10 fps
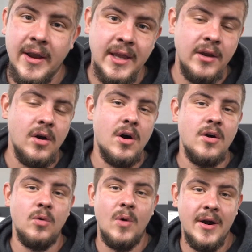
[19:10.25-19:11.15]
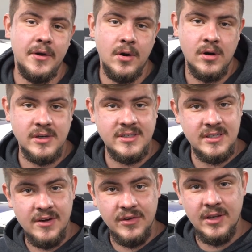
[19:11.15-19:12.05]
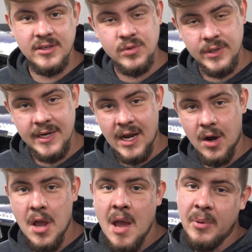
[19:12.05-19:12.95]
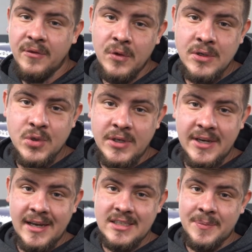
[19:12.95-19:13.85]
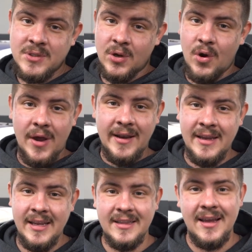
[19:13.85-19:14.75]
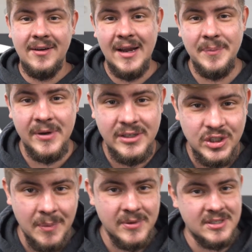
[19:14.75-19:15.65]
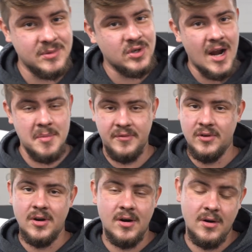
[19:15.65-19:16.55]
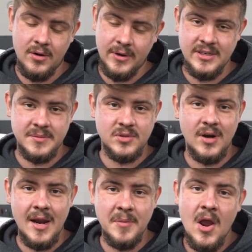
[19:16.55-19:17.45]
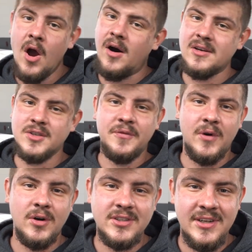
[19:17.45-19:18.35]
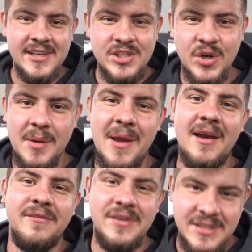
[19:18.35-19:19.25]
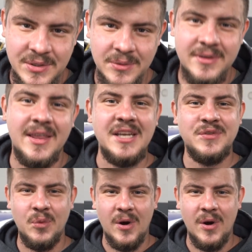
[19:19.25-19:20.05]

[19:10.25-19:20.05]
by getting all the wiring harnesses and everything sorted out. But if you enjoyed today's episode, go ahead and hit that like button, drop a subscribe if you're not already subscribed. Also follow us on Instagram at vTuned. Thanks for